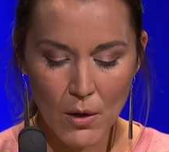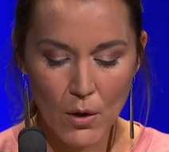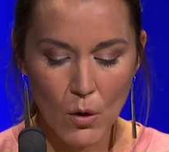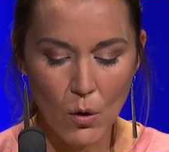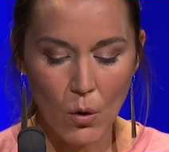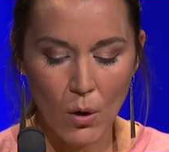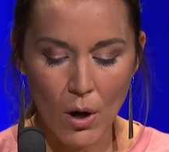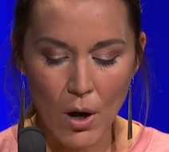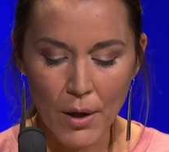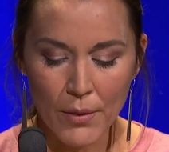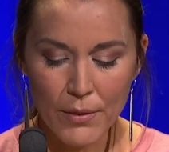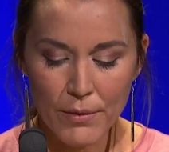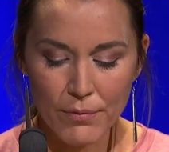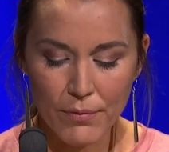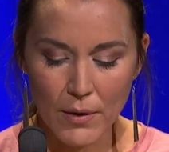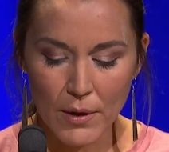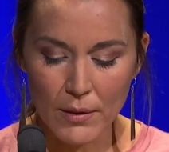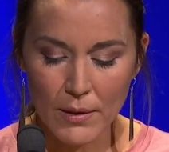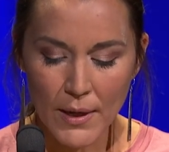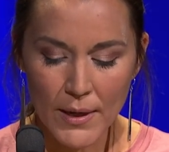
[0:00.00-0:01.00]
or on the
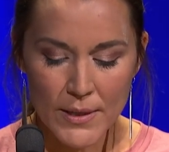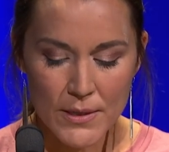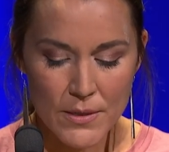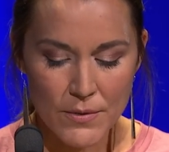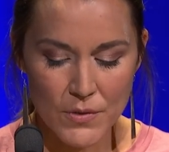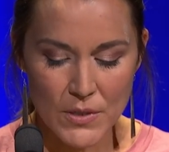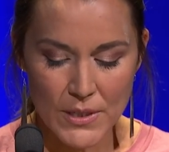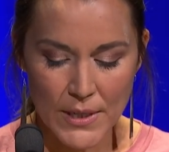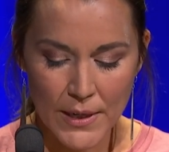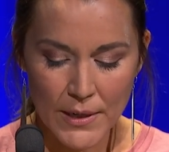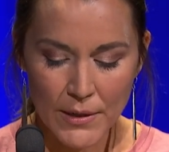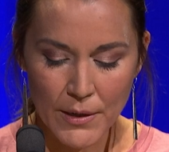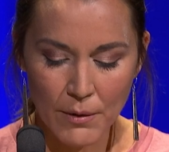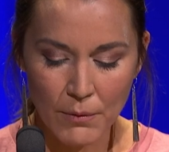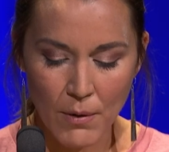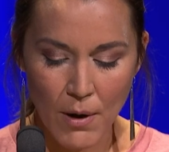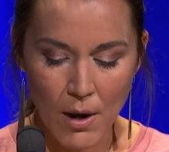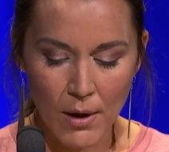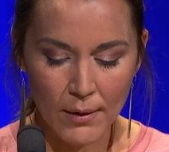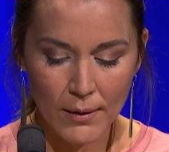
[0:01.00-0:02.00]
front lines of Standing
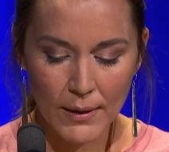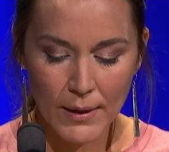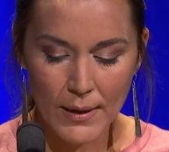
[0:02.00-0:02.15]
Rock,